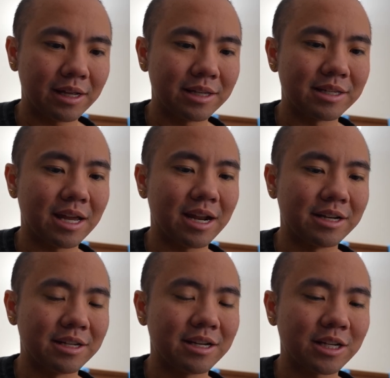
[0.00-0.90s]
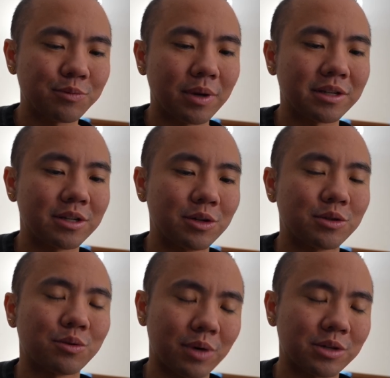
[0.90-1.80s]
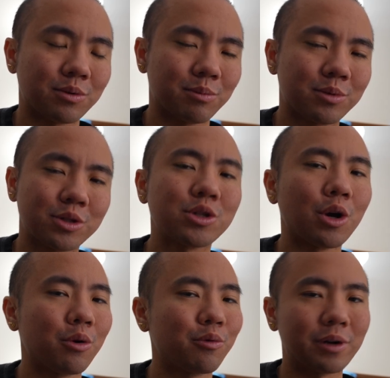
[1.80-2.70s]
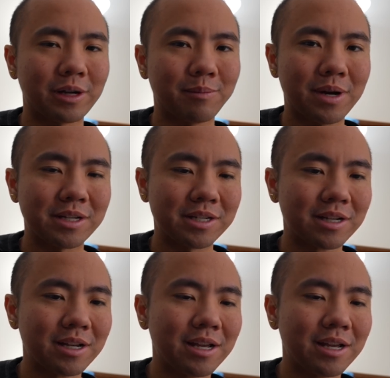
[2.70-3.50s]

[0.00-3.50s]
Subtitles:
is that I didn't expect to use the restroom so freaking much.